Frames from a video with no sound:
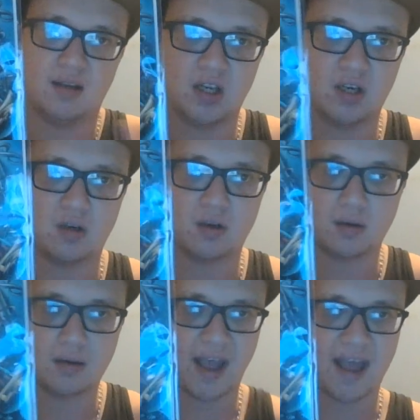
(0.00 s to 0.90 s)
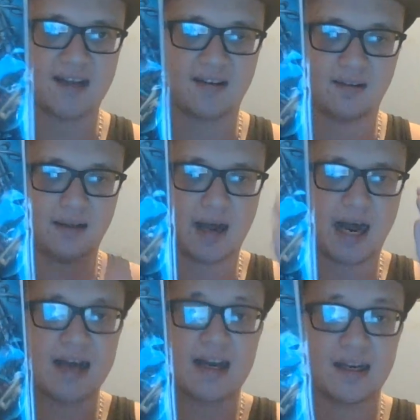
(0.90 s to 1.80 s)
you know, and
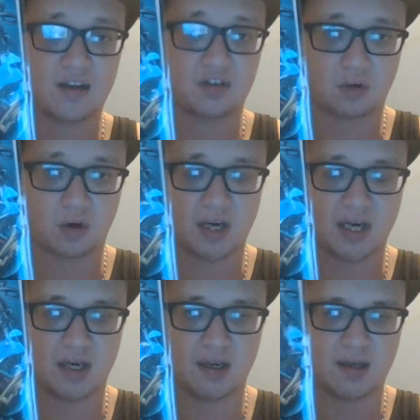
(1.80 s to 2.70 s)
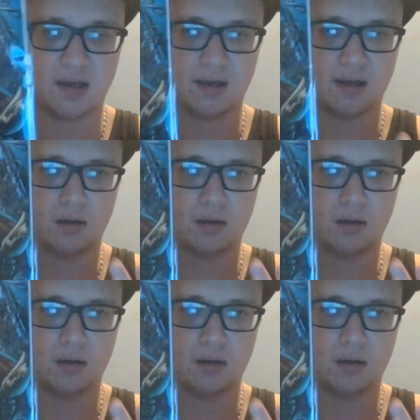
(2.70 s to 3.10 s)
I like a story uh,